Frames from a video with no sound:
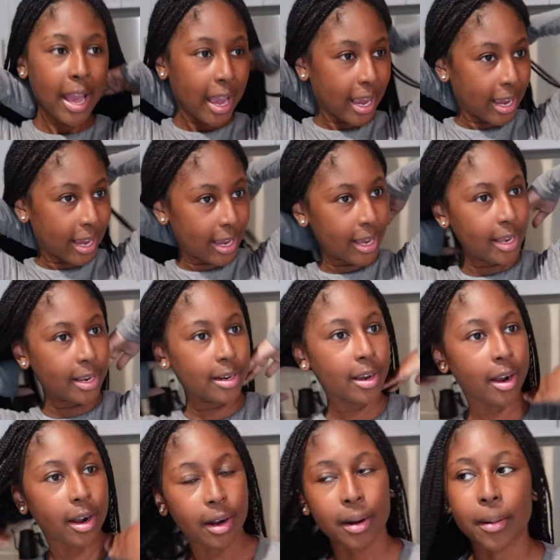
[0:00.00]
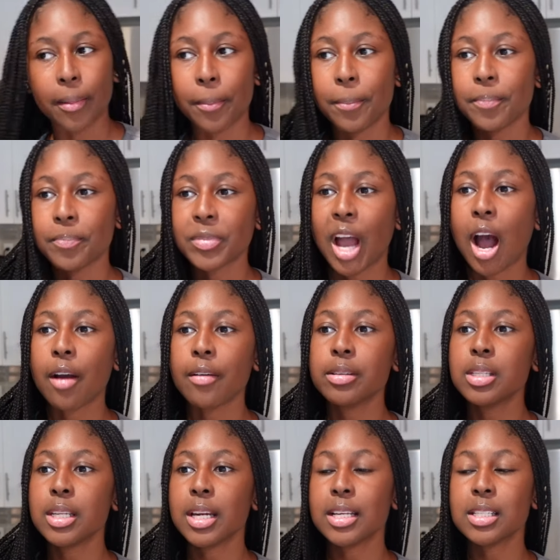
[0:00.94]
and um,
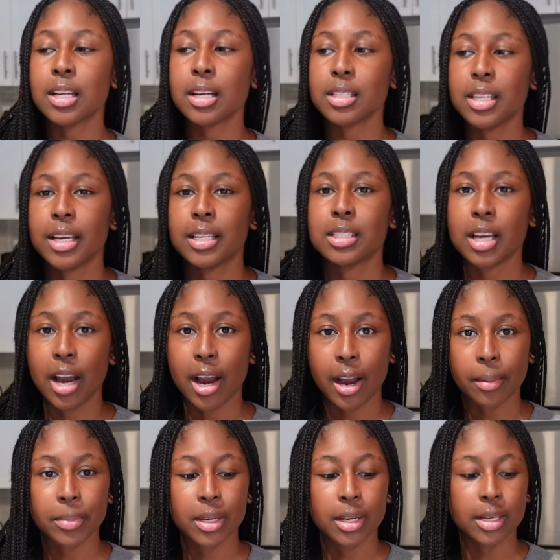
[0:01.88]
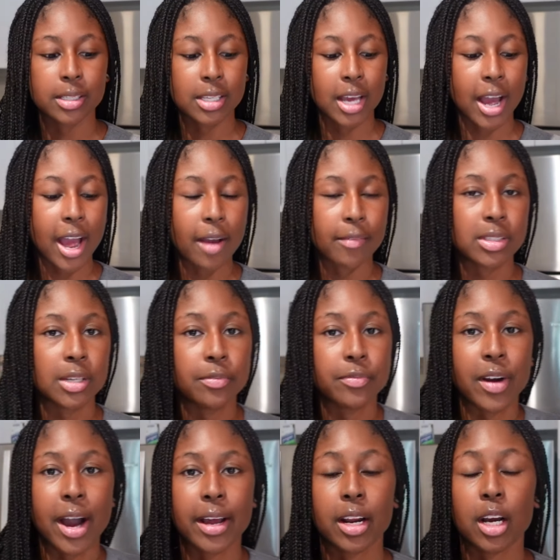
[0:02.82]
obviously that's going to take time because i have to
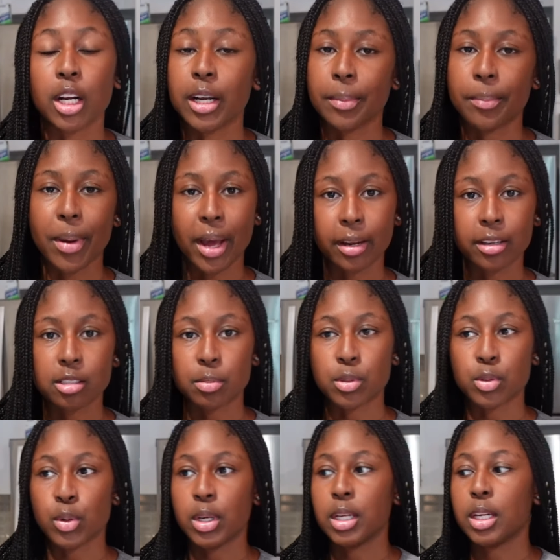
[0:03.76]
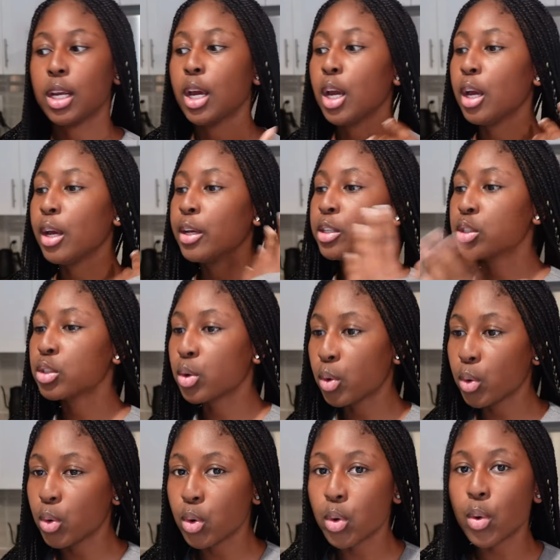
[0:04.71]
find a good balance between
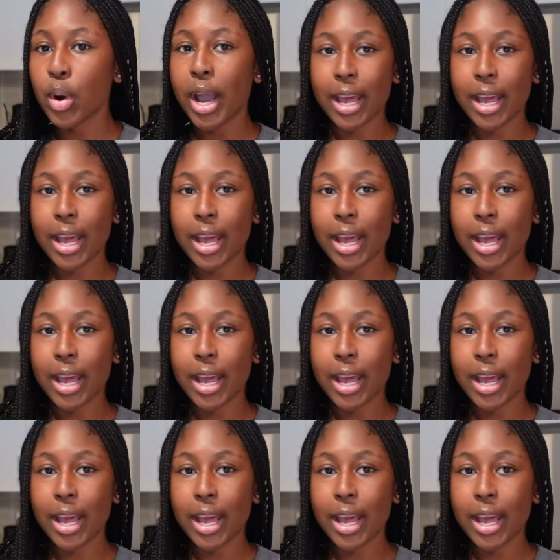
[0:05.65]
school